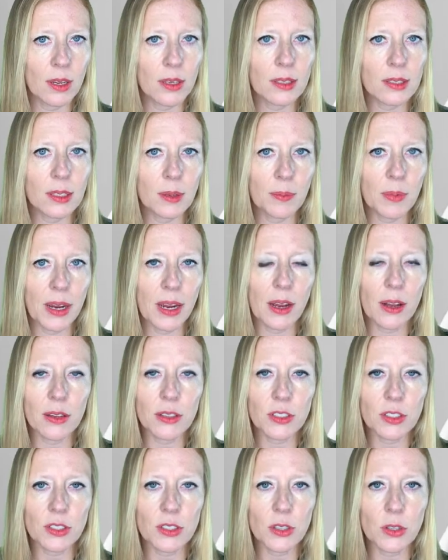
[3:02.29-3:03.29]
Some
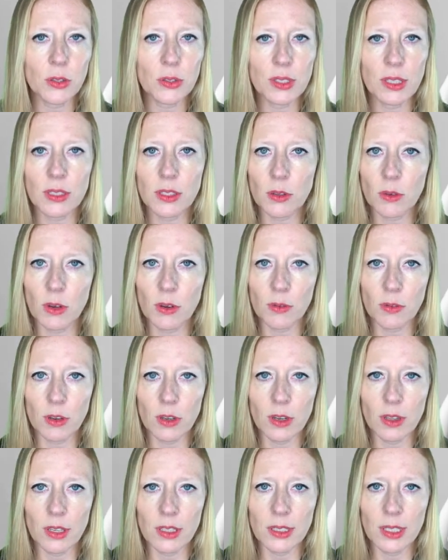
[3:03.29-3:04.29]
biologists use it to refer
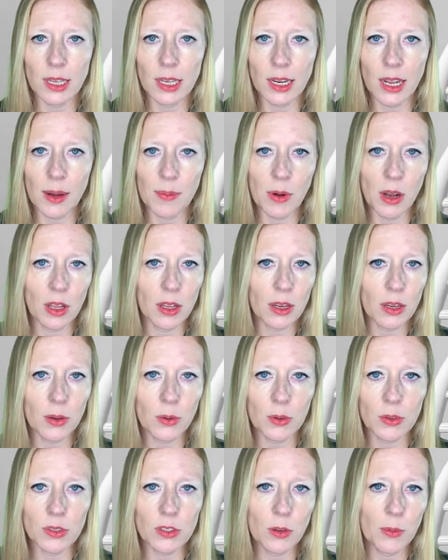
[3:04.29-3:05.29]
to the DNA
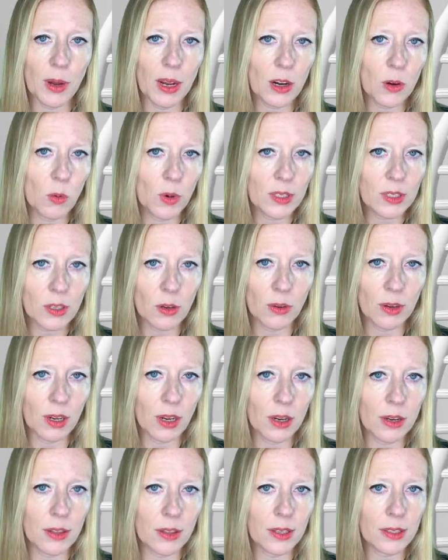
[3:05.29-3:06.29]
molecules no matter what's going
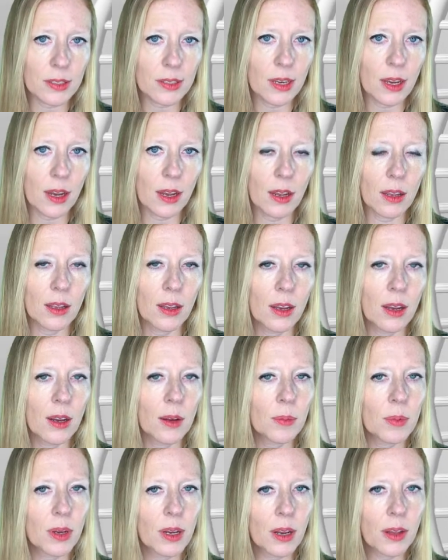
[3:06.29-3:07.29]
on in the cell,
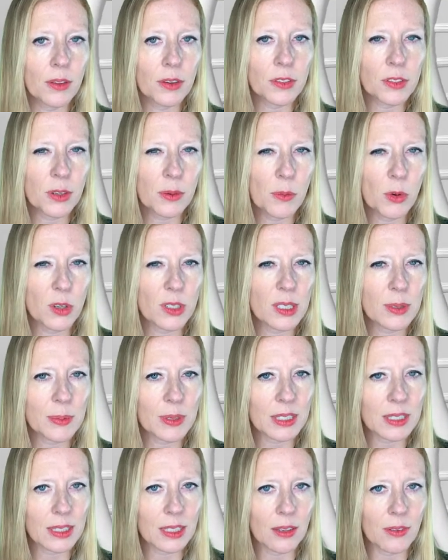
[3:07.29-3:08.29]
but others are more
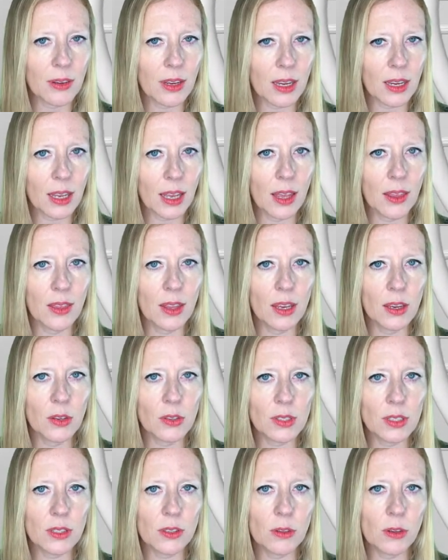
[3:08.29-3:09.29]
specific, and they
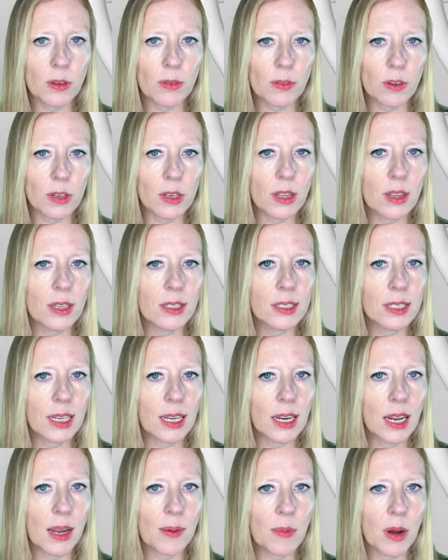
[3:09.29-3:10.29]
use it to refer to the
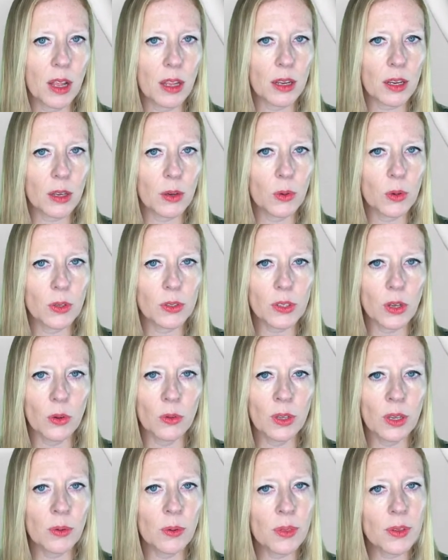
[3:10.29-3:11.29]
DNA molecules
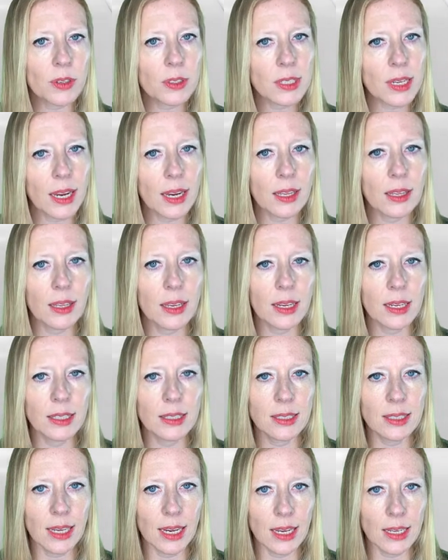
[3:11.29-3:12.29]
only when they're tightly
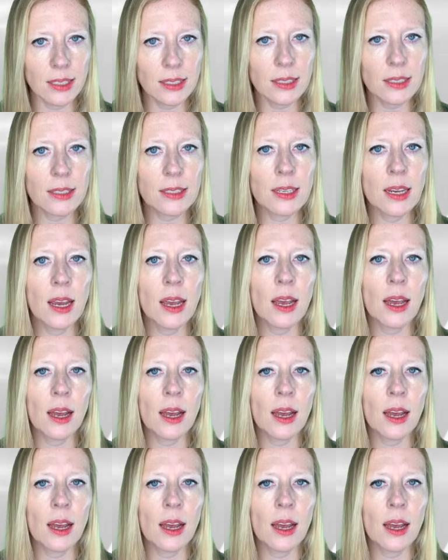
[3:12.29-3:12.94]
condensed